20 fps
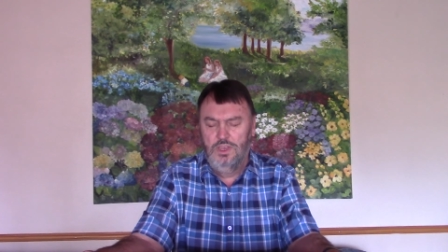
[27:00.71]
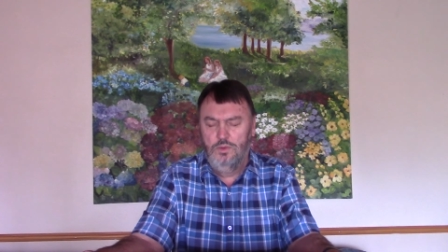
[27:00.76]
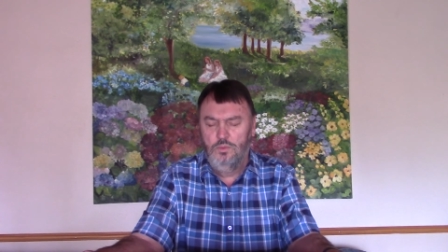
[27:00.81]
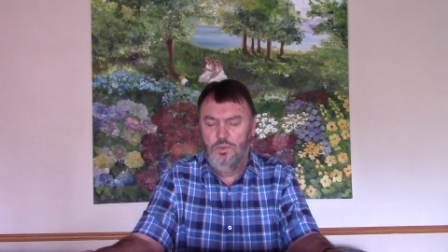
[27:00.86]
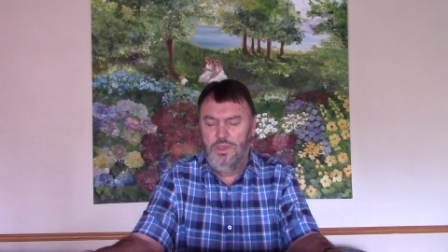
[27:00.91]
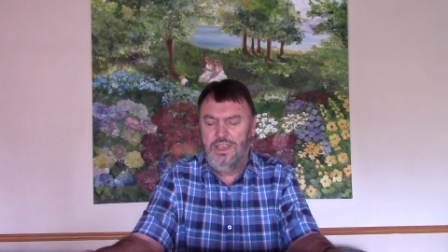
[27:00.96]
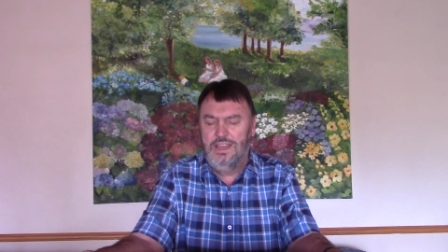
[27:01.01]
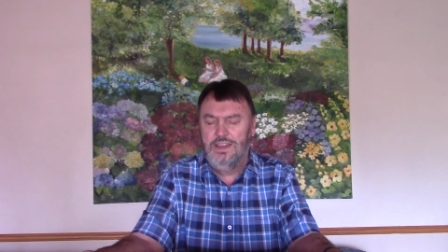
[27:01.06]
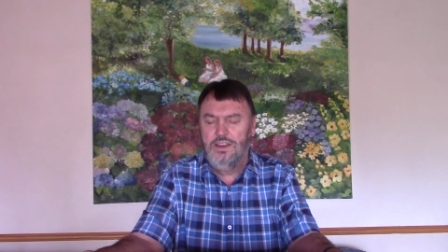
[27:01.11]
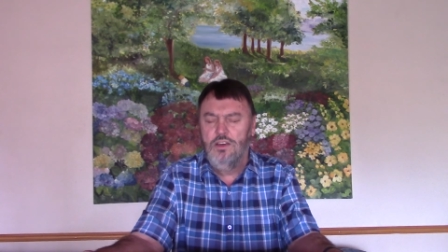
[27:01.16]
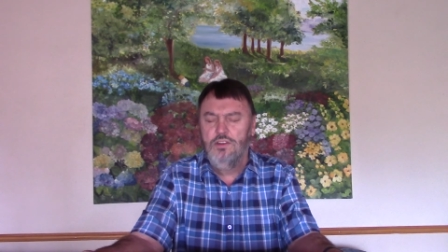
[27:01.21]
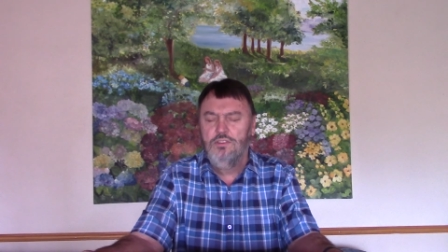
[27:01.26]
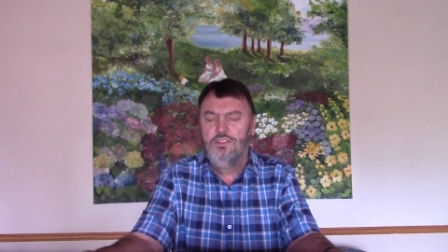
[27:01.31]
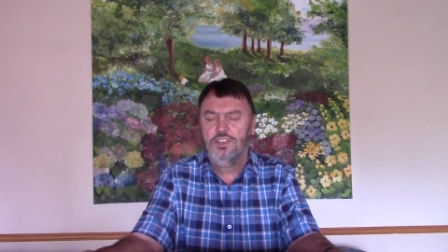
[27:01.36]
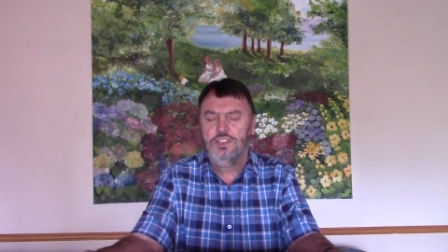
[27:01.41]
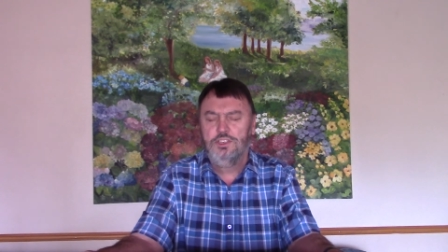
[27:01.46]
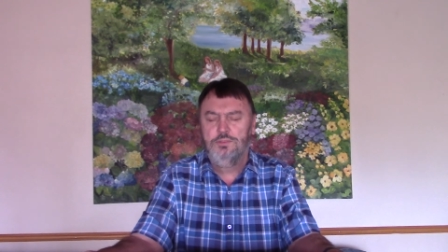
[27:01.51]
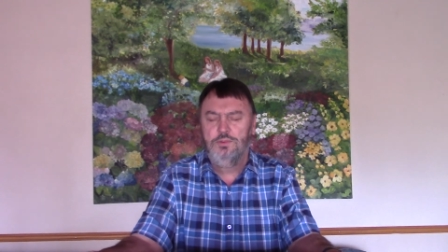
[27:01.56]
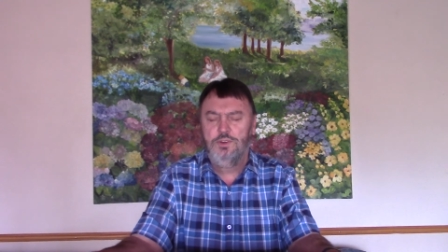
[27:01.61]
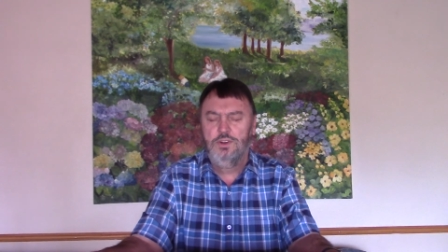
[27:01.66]
We can know the
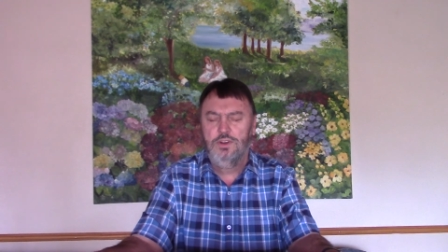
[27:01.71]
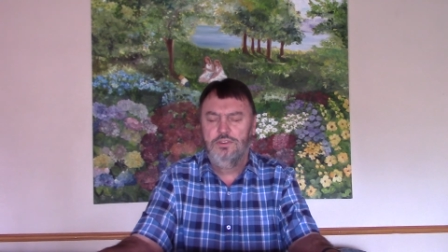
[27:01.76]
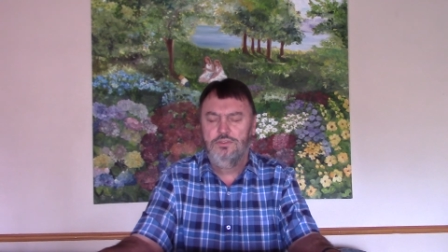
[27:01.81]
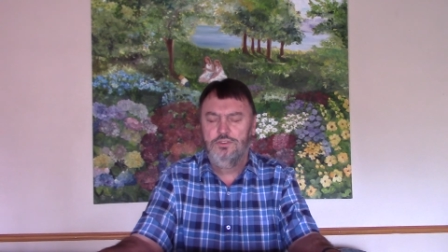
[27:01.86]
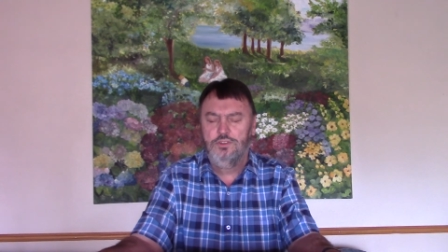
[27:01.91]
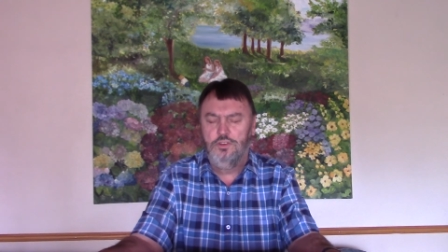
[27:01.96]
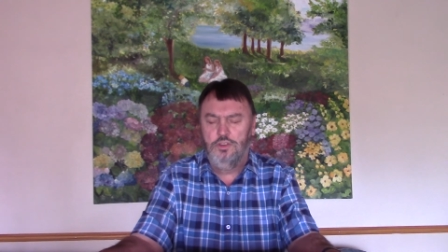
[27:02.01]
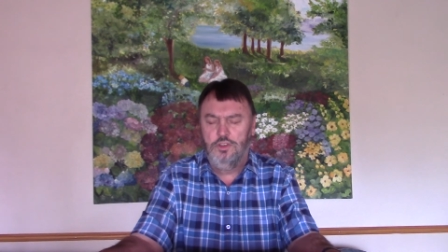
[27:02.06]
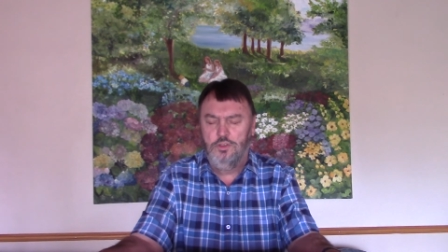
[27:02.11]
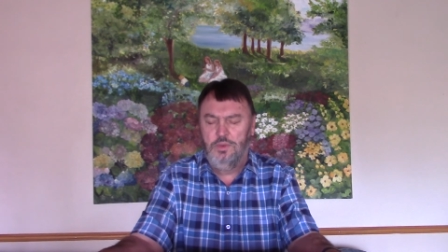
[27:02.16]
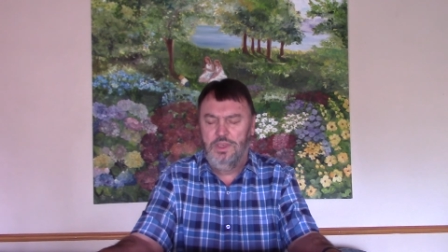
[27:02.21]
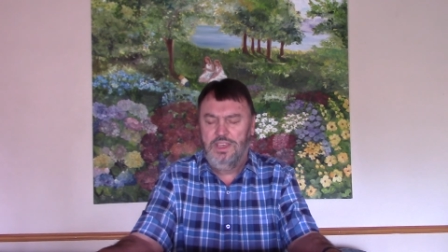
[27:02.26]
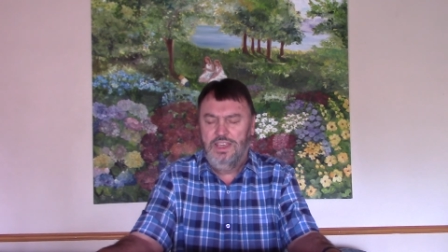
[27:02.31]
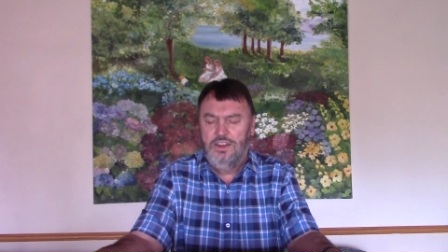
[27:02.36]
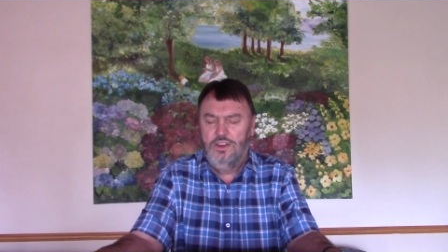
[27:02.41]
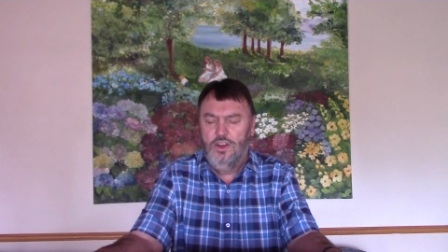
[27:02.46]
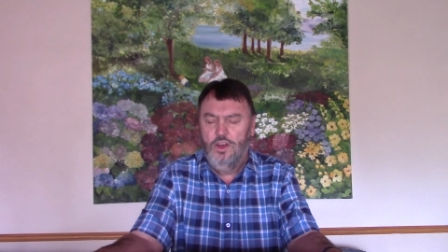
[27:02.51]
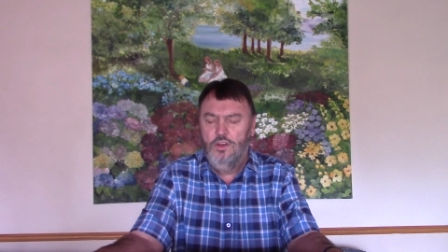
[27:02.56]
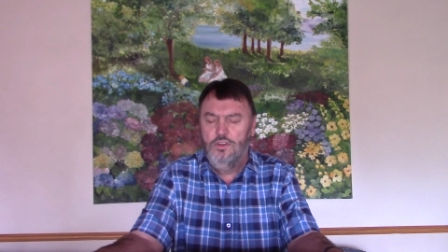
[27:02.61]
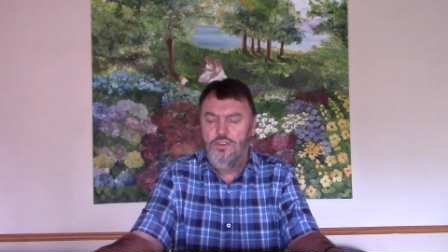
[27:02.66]
Spirit of truth. We
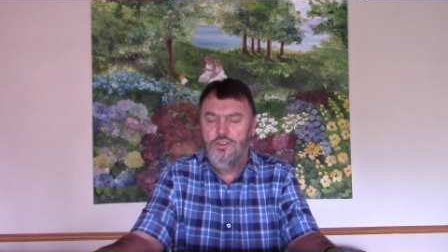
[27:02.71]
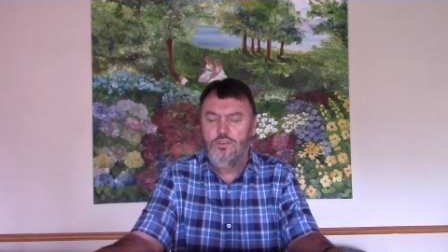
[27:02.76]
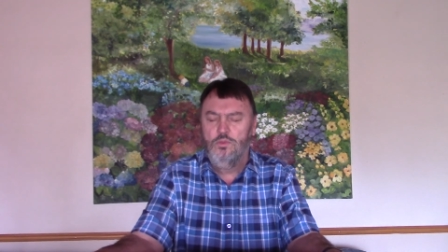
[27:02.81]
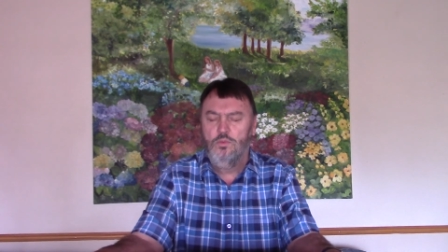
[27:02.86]
can know your